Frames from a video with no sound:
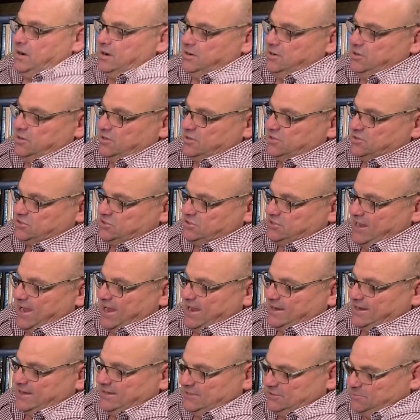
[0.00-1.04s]
you can
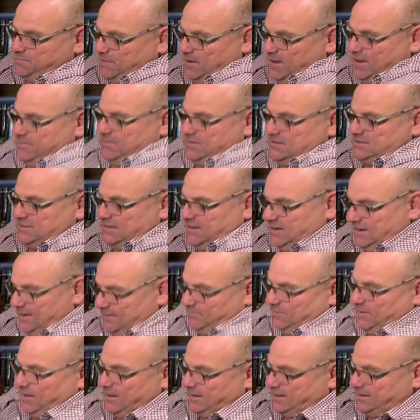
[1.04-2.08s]
stack these babies
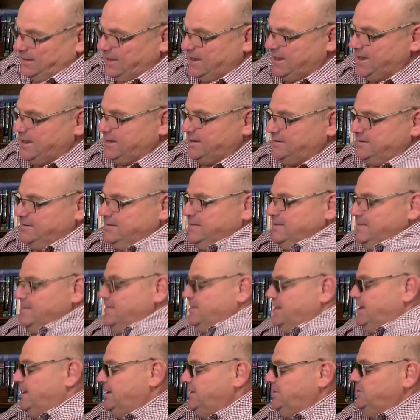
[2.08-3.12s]
up like that,
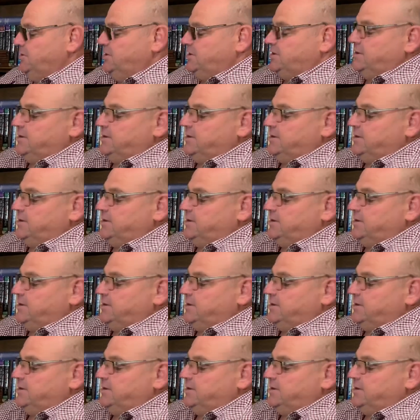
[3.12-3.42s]
and you can